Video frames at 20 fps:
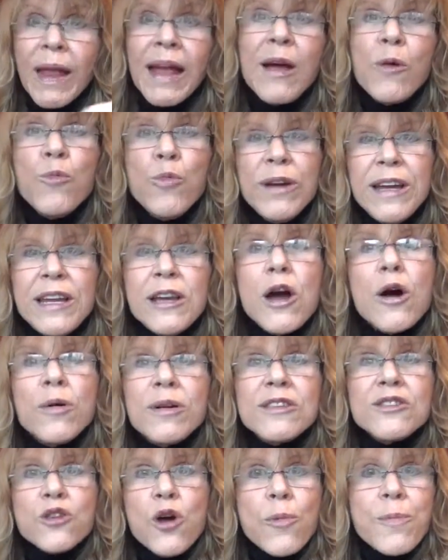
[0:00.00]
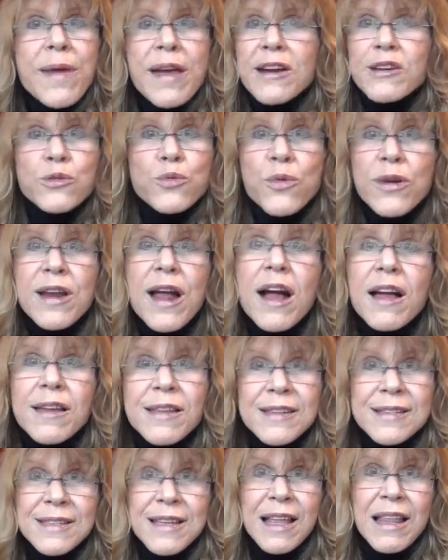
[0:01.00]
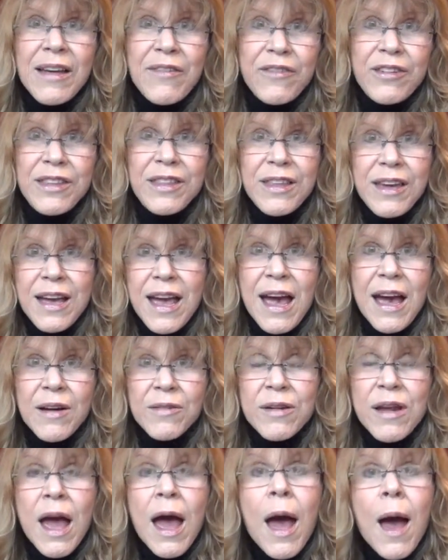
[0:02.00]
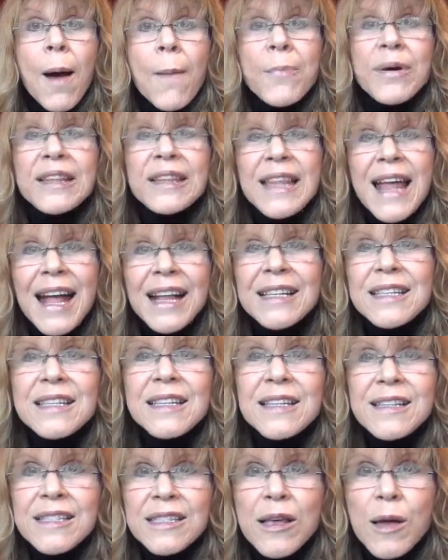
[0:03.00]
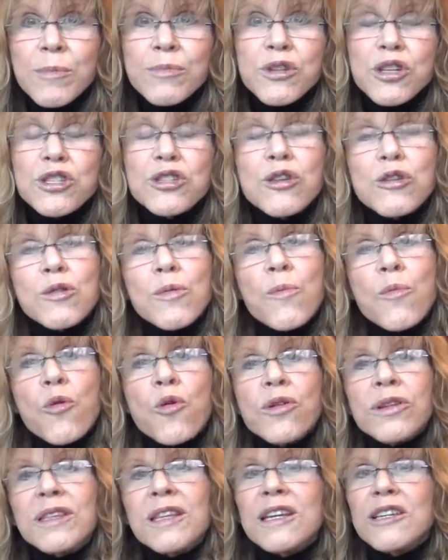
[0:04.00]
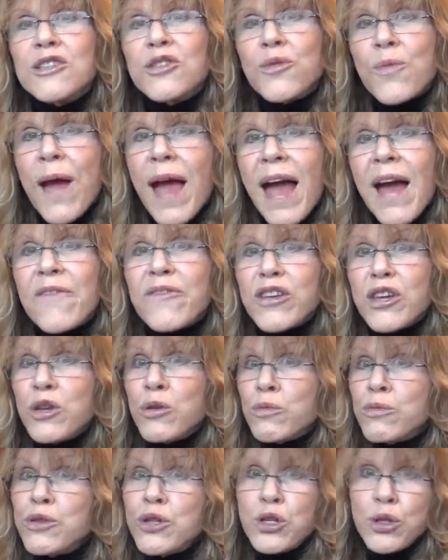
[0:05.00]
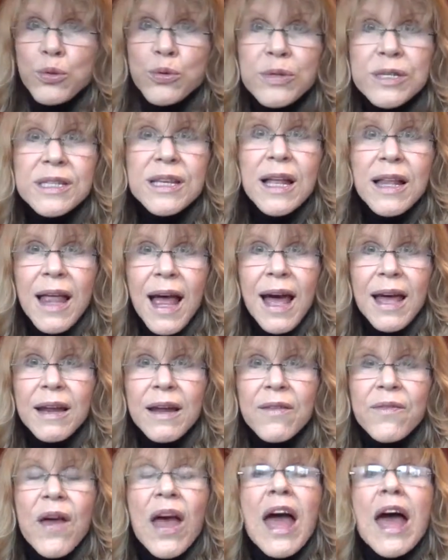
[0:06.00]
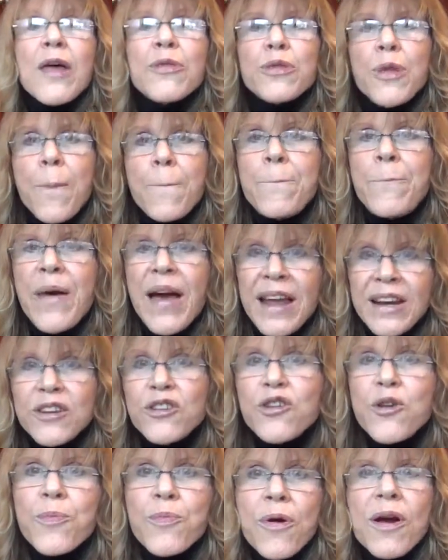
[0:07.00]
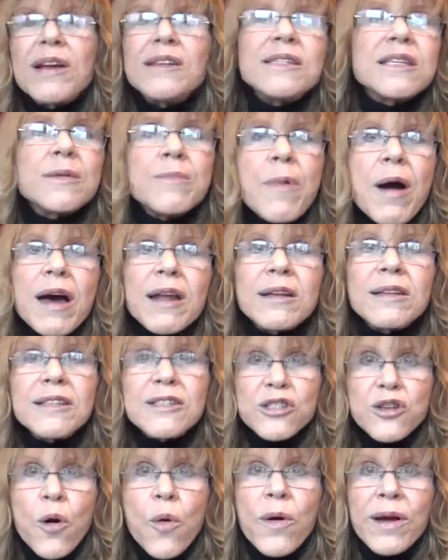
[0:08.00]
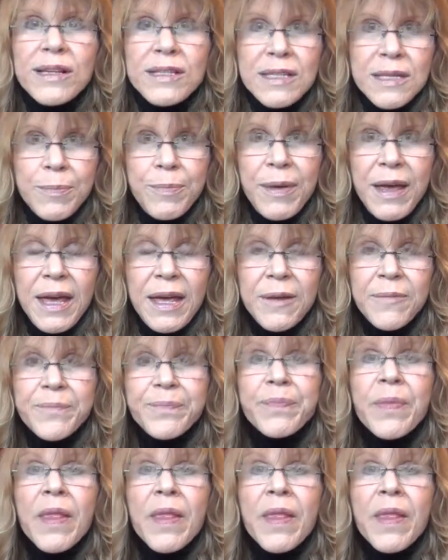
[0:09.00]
And we know as soap makers, we're not going to sell everything out. But that's the assumption. So the more things you have that you do sell out of, the better your pricing model is going to be.